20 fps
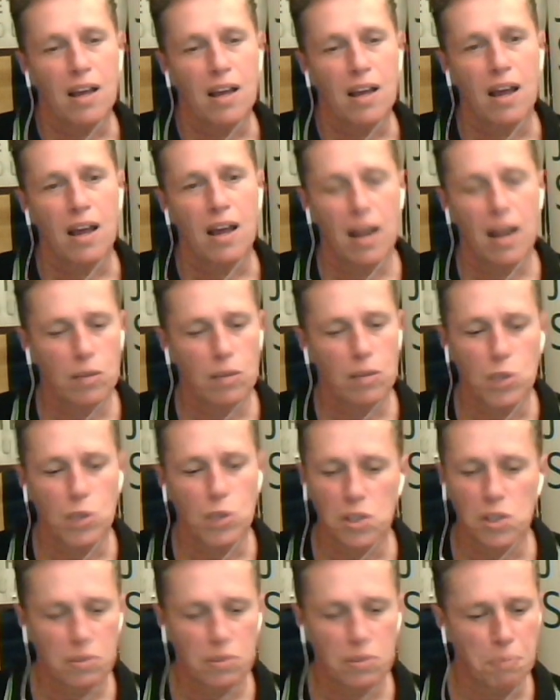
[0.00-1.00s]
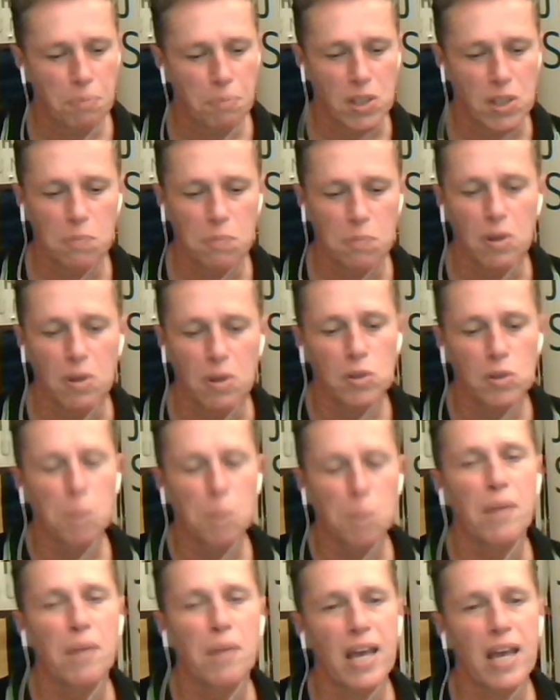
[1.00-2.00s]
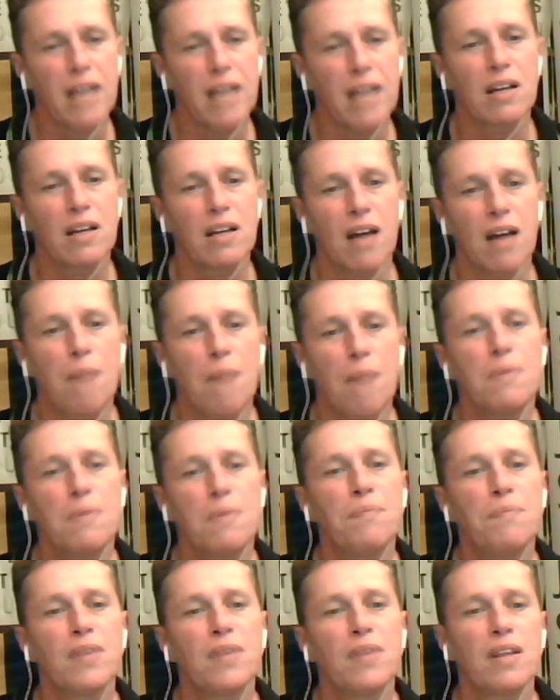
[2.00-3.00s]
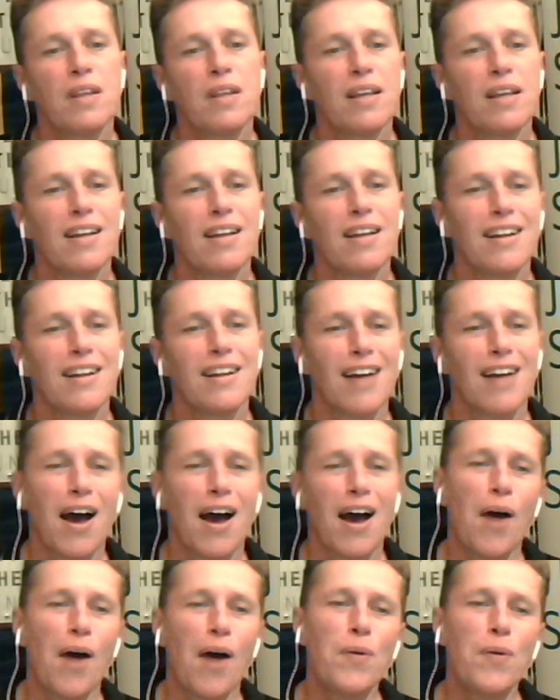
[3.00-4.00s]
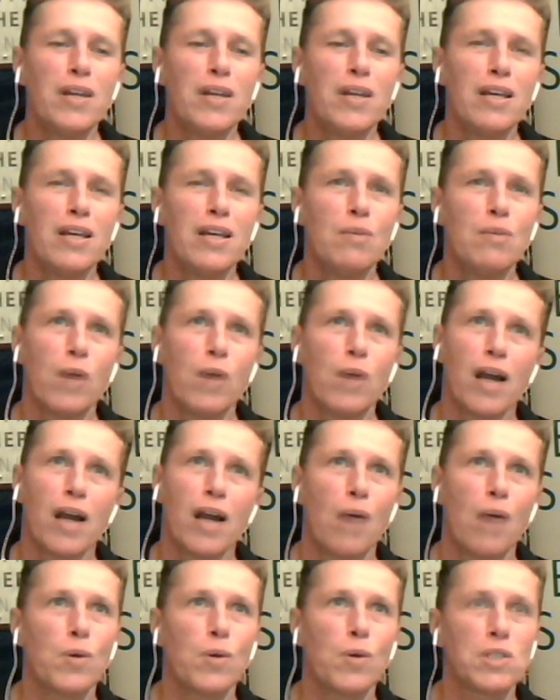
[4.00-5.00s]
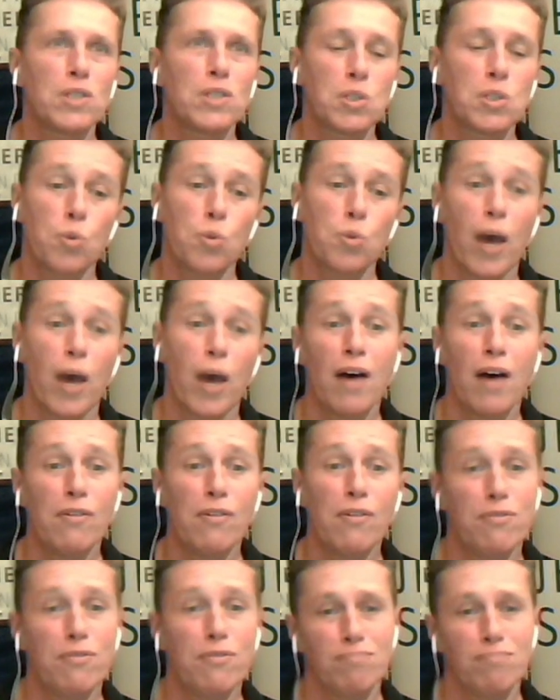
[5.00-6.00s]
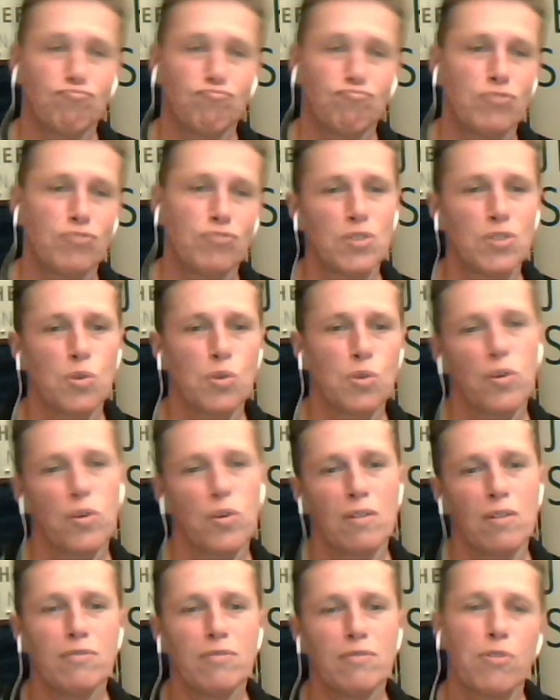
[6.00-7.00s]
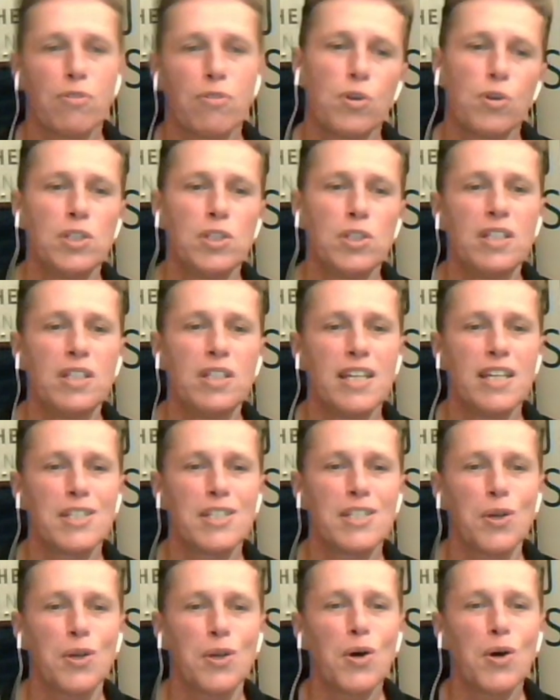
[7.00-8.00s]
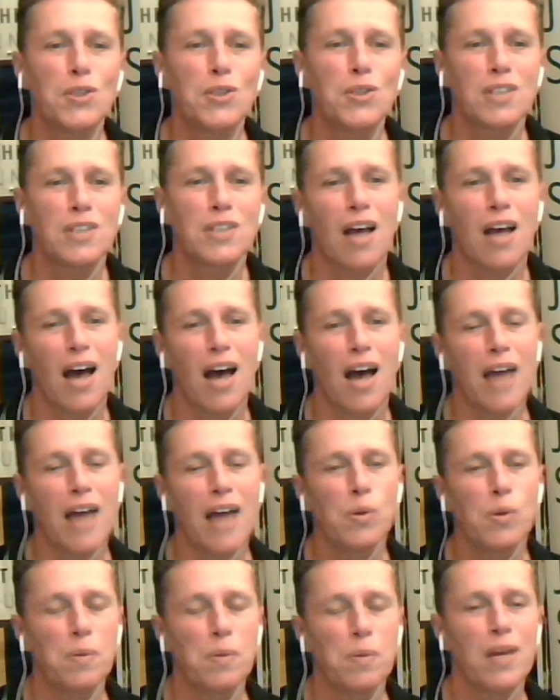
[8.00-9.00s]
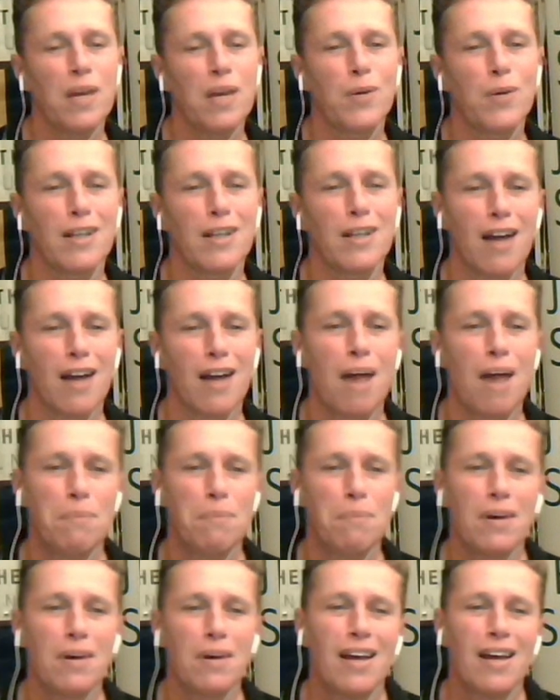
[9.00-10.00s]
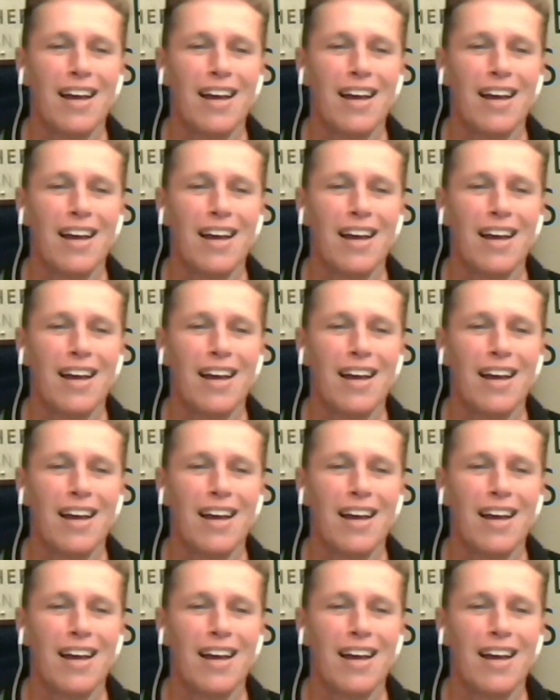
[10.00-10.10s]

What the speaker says: And it was not possible to play at a club. Only when I was 12, 13 years old, I could play with a club.